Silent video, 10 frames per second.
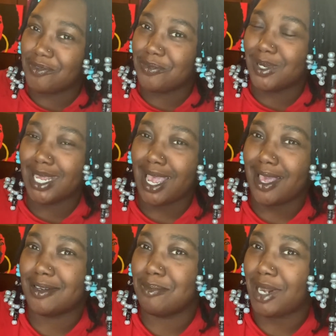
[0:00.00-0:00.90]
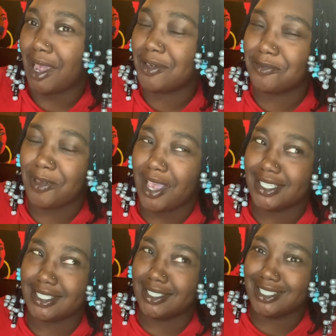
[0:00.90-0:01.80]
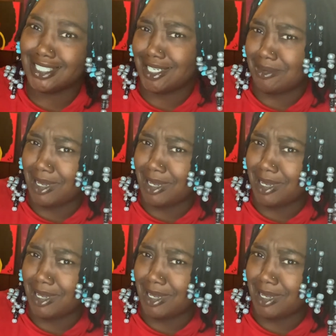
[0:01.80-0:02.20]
you really ain't have to block him for asking a legitimate